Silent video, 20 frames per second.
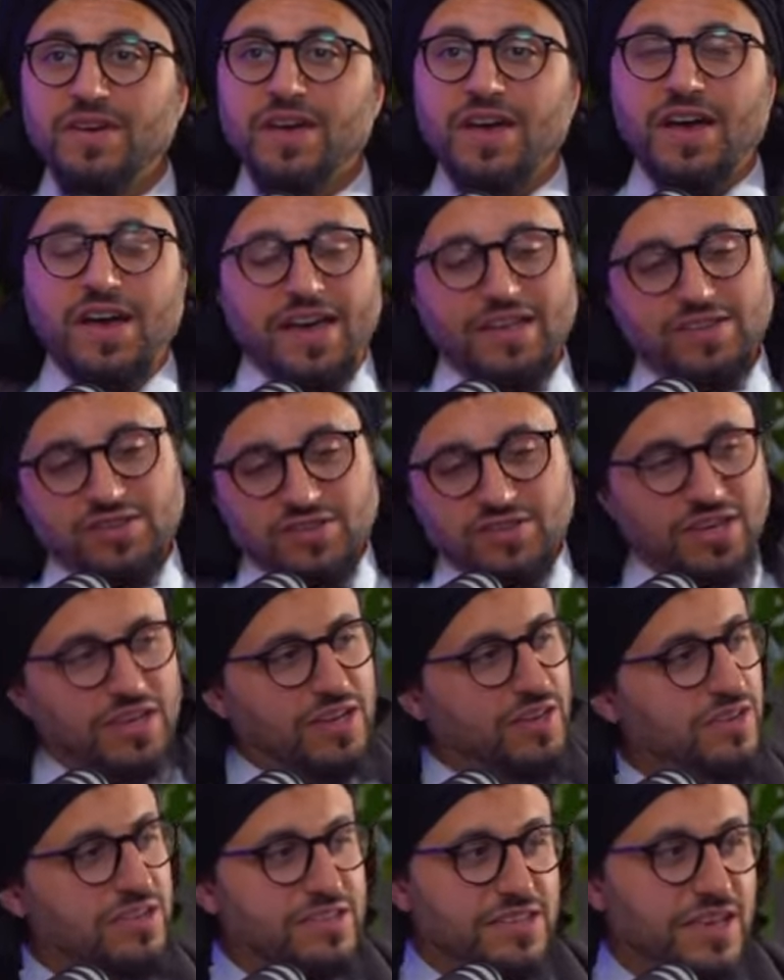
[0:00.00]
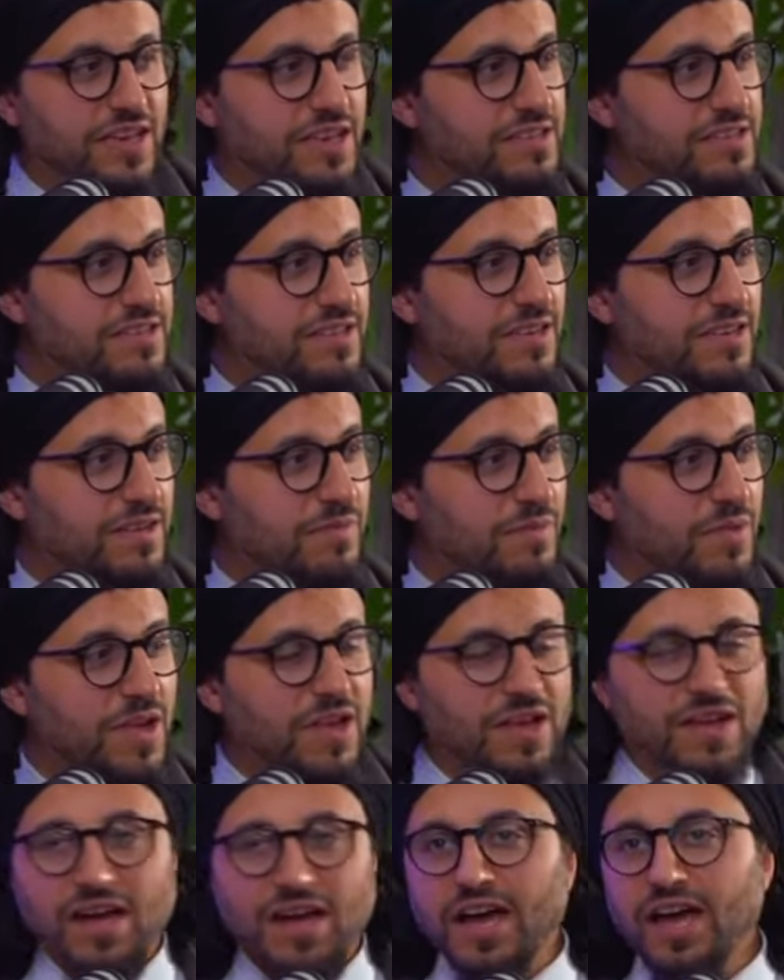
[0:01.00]
I had chicken the second time.
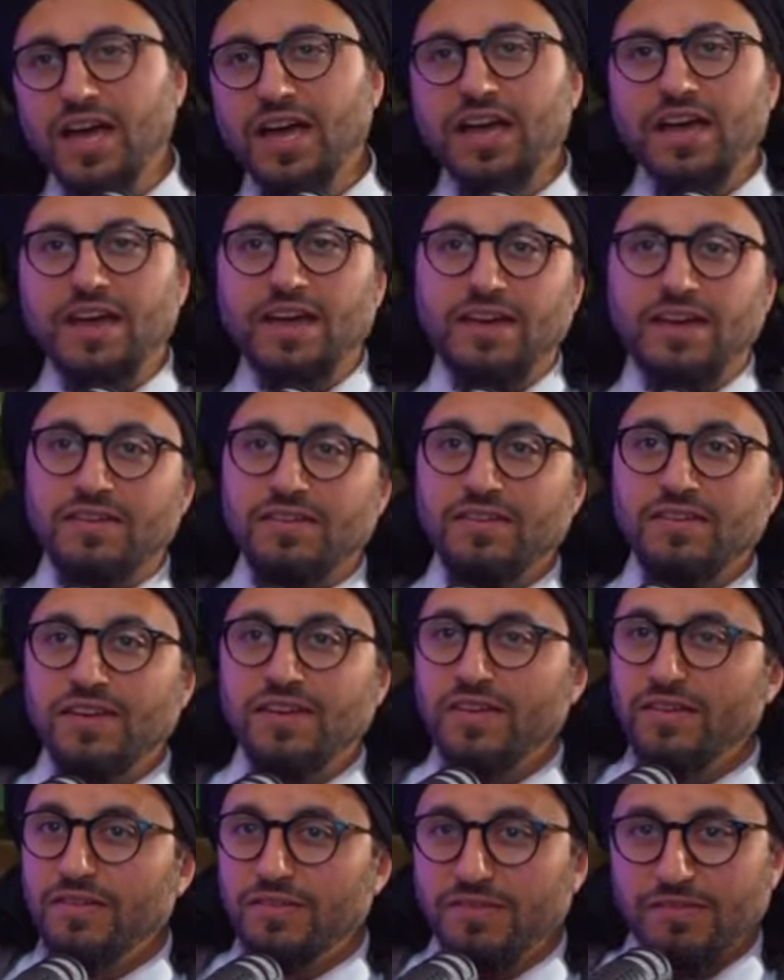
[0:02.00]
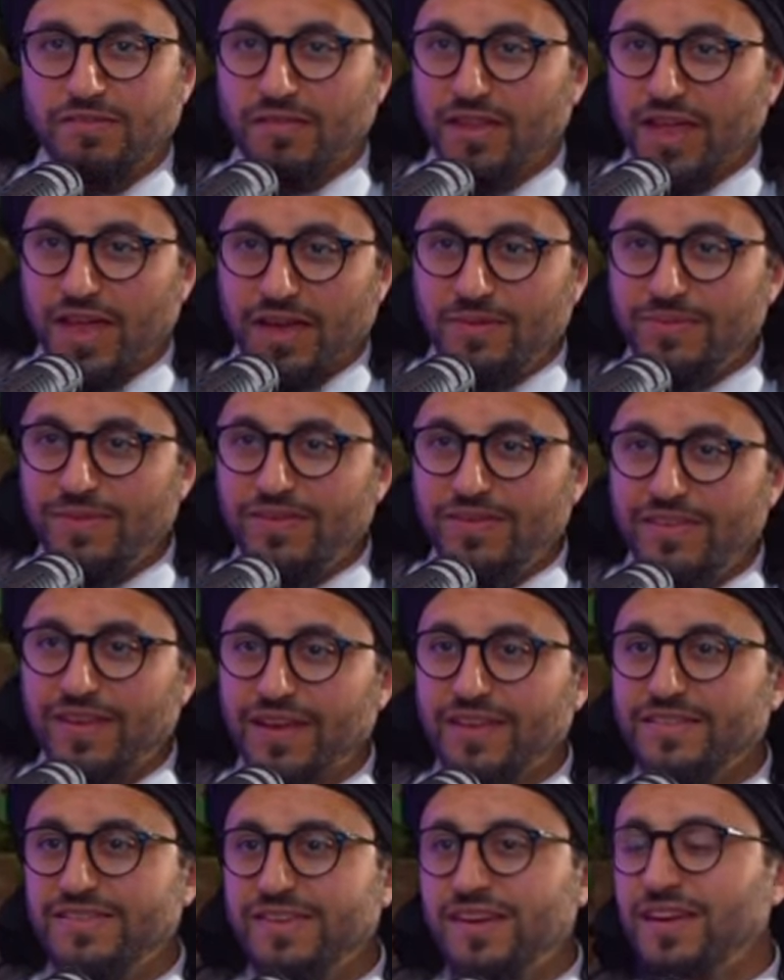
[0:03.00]
I had lamb the
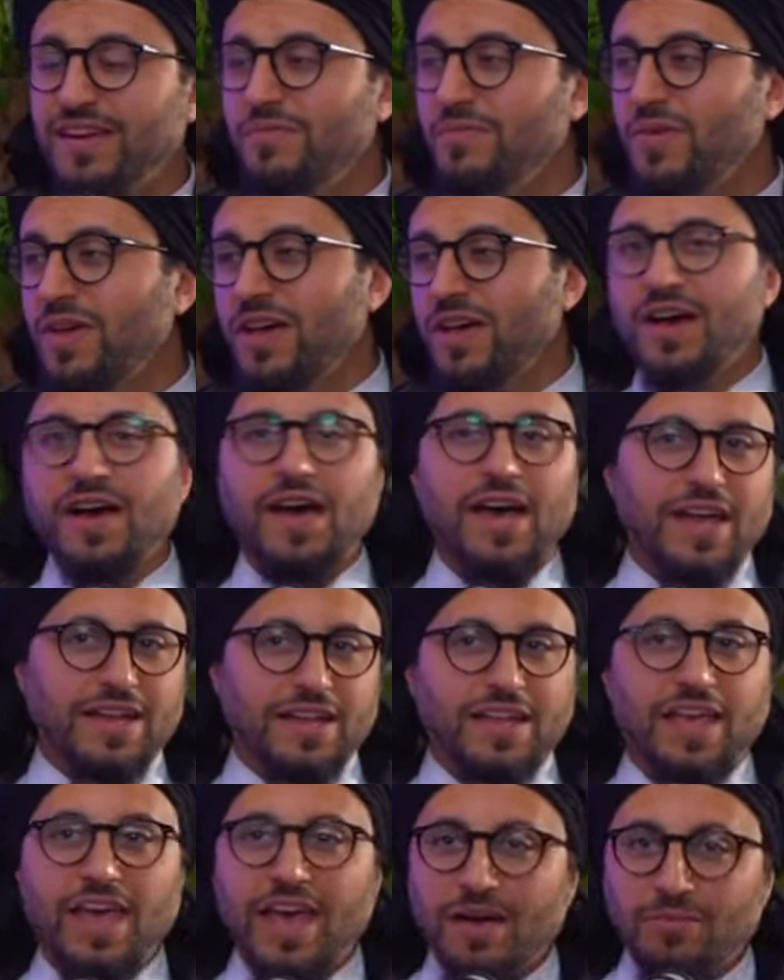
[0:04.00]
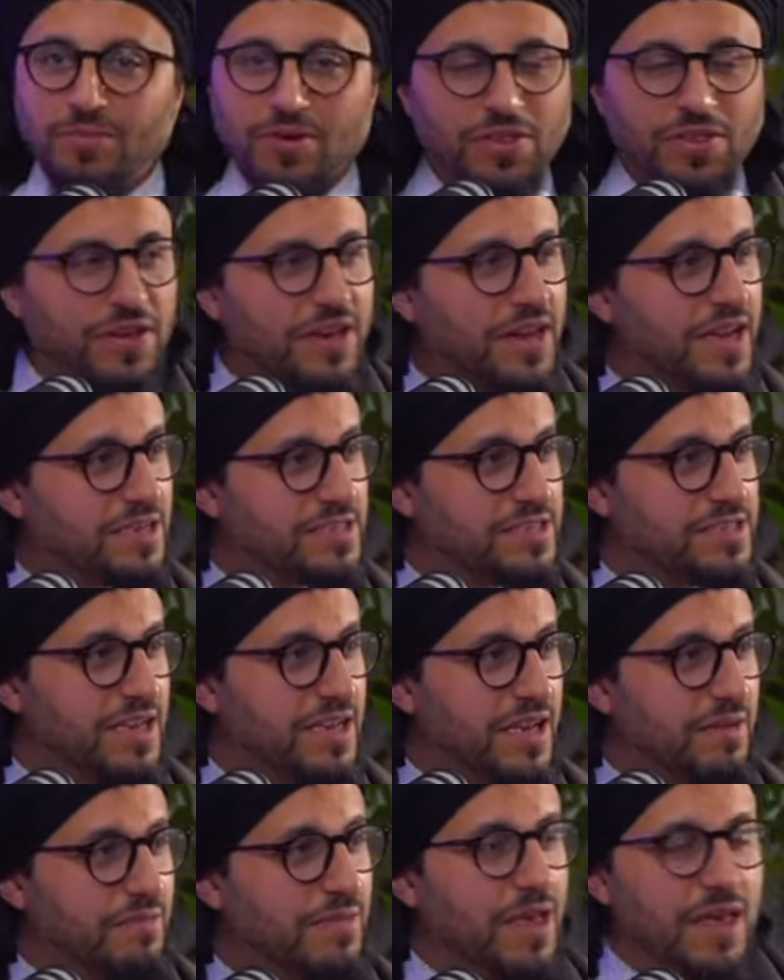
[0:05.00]
next time. I had camel the next
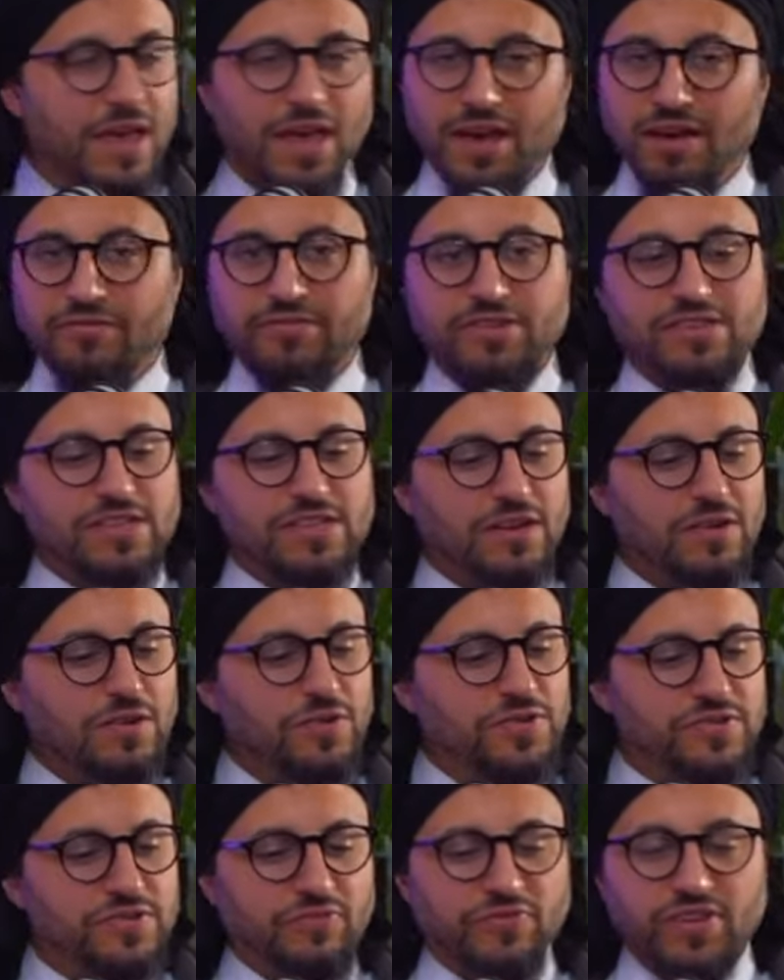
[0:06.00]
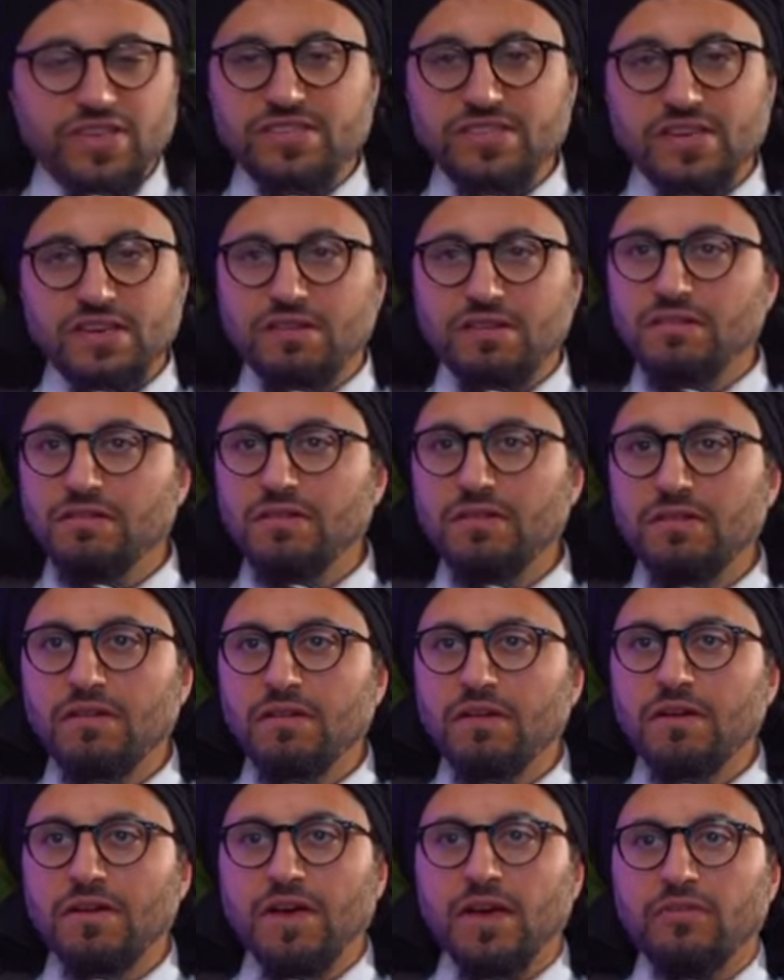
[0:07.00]
time. And every single visit,
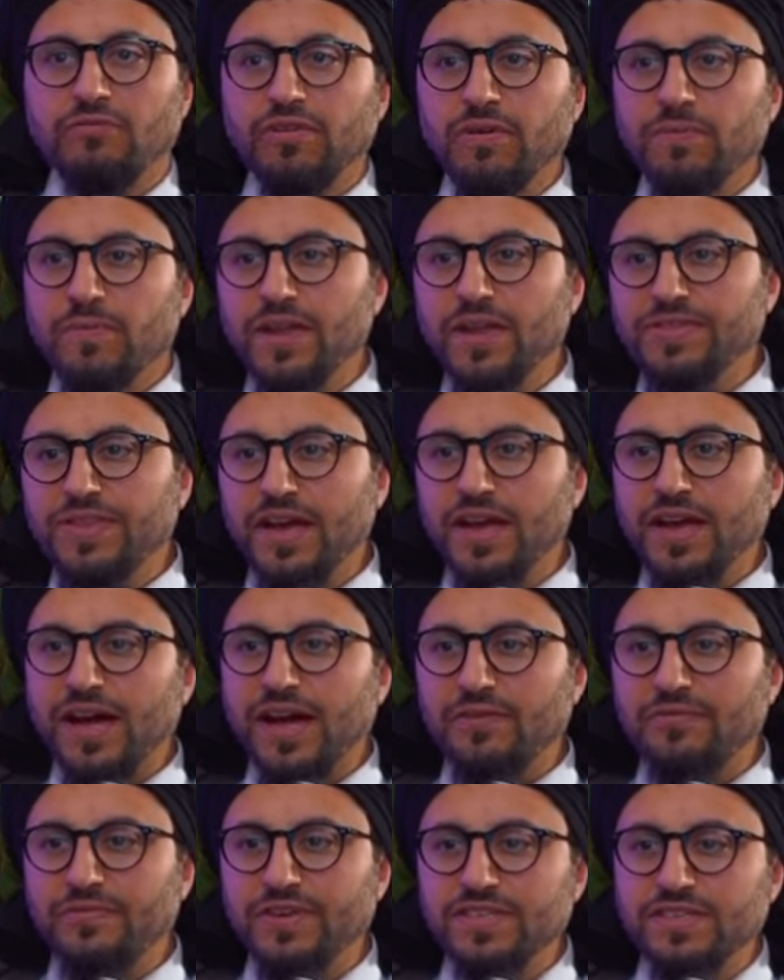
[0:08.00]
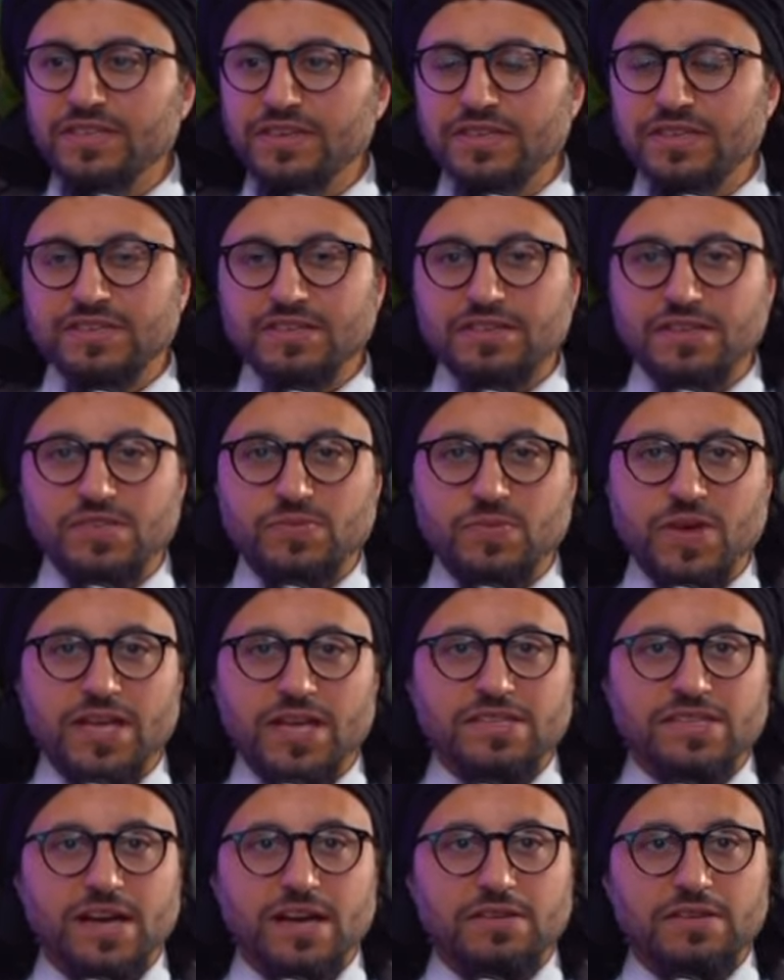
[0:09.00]
every month I got visited to this man's
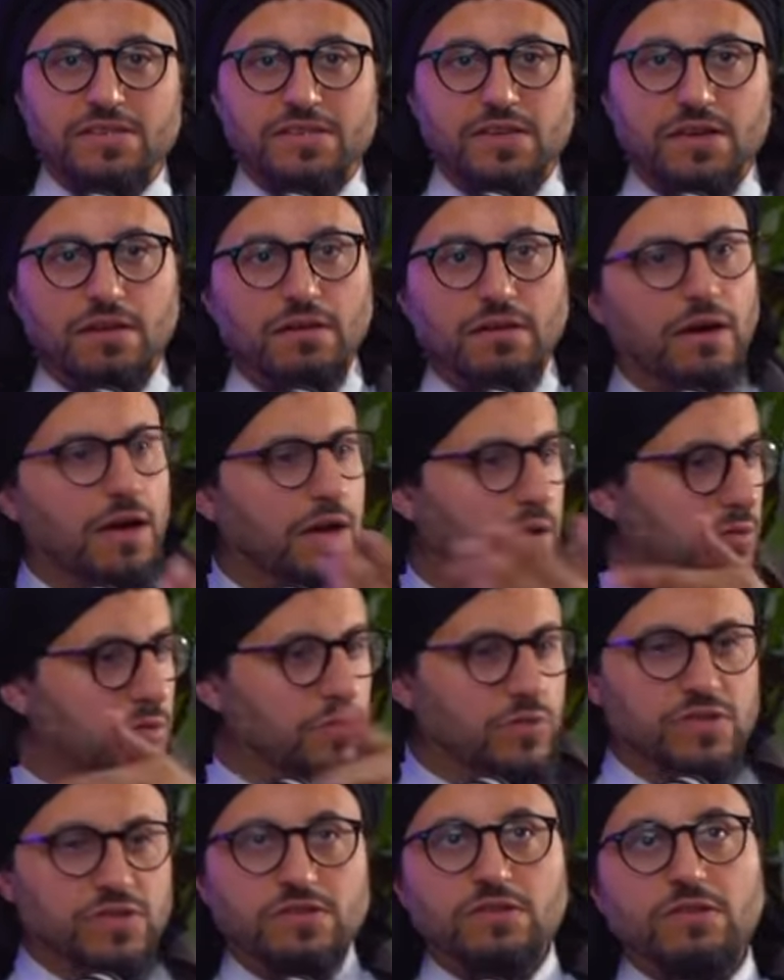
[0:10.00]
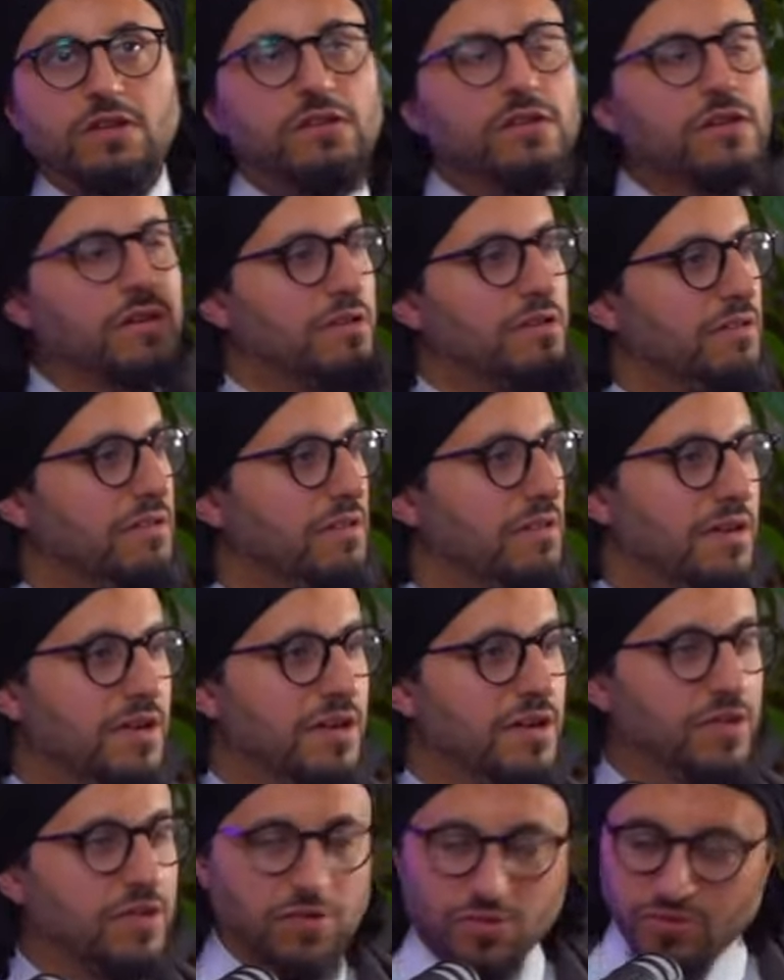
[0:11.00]
house, a new curtain,
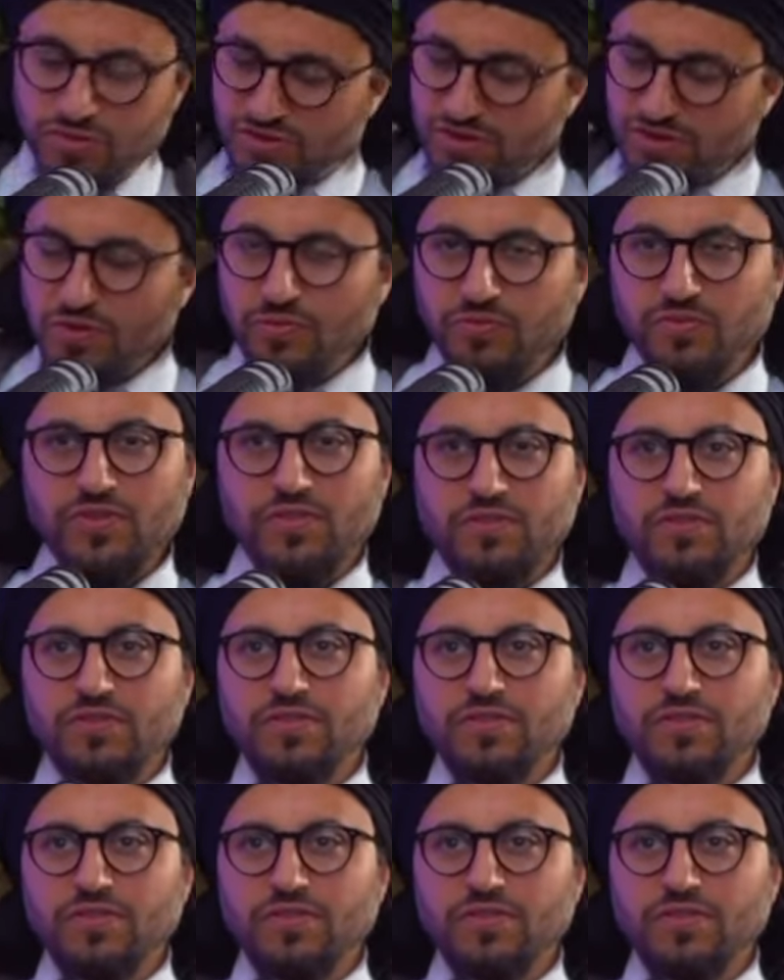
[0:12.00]
new sofas.